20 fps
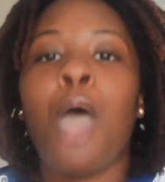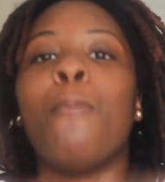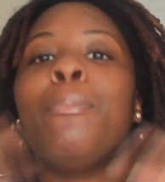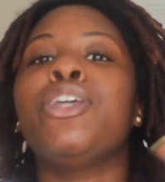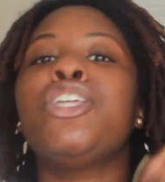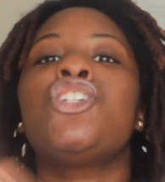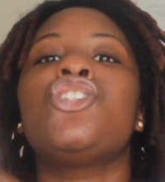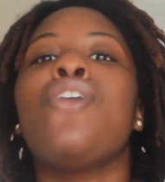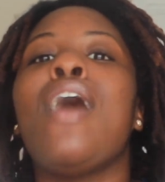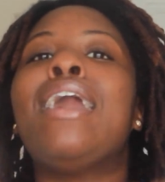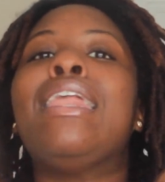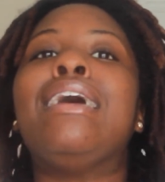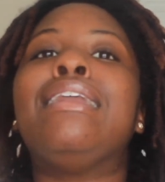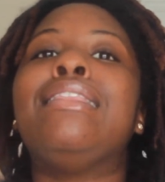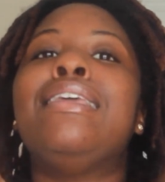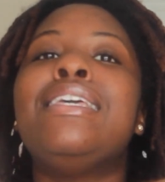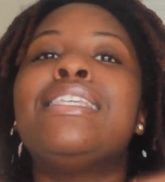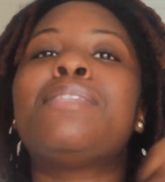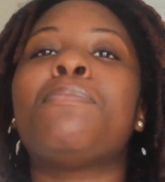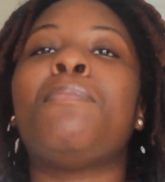But to try to
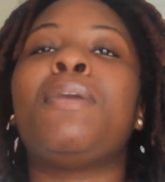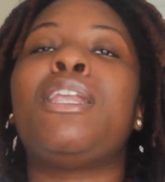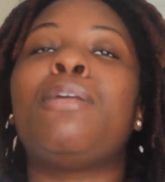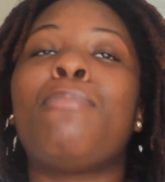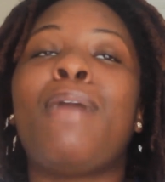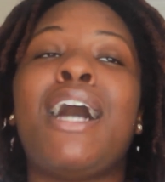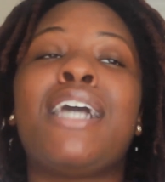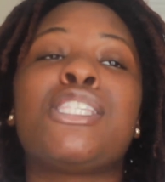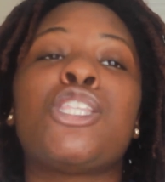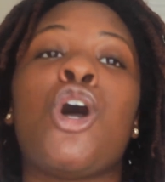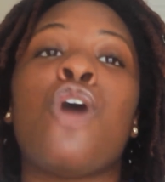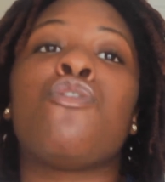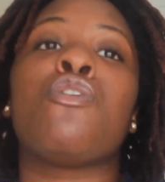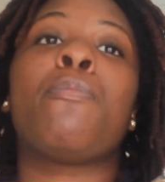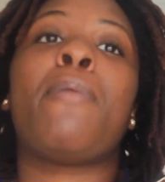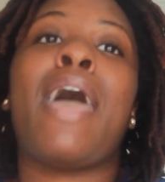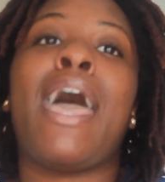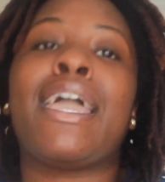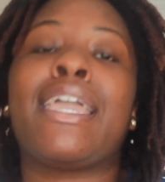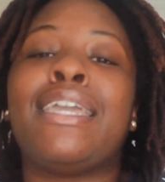at least minimize the
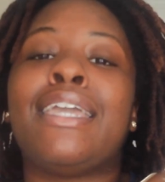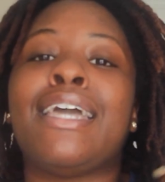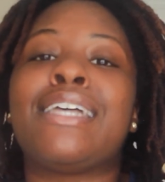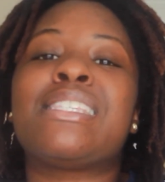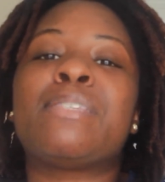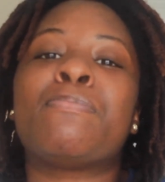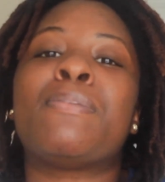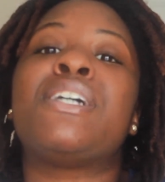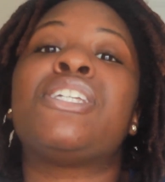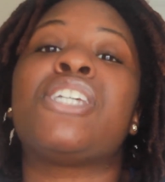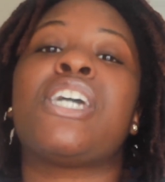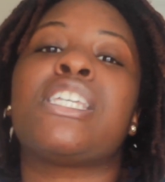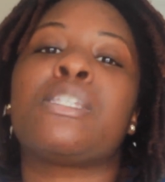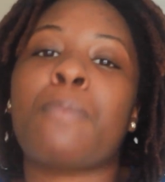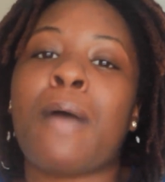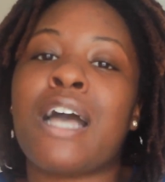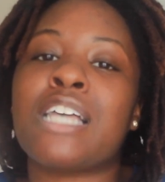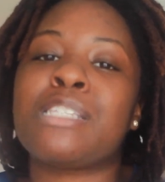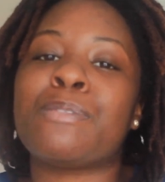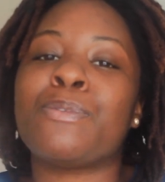overpacking as much as
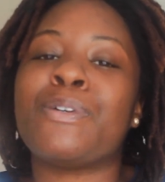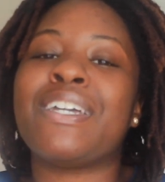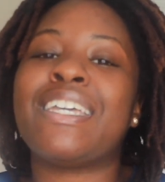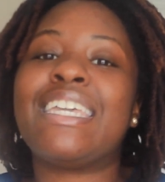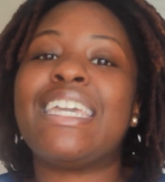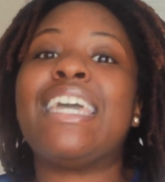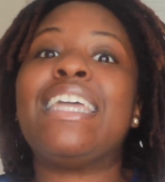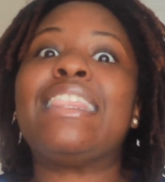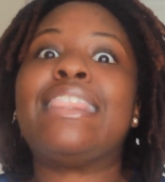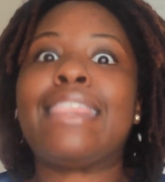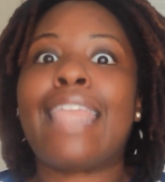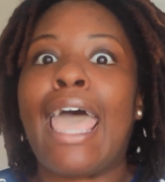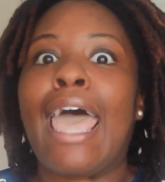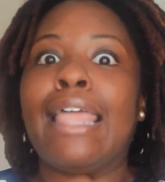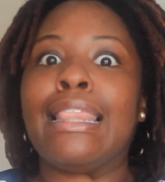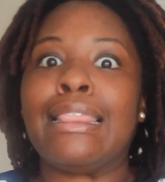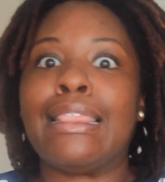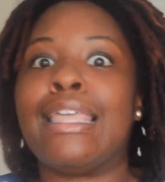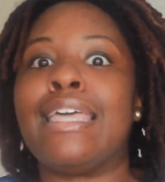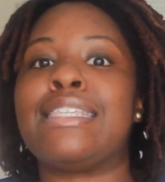possible, get
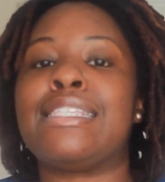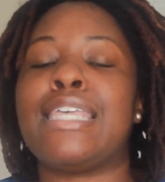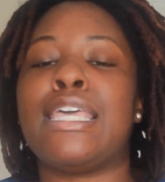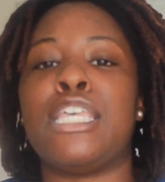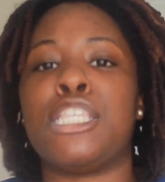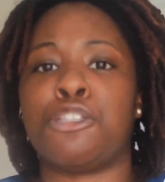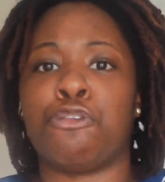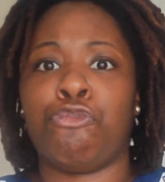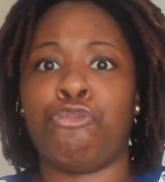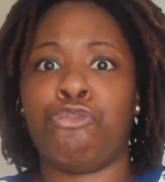that list. It's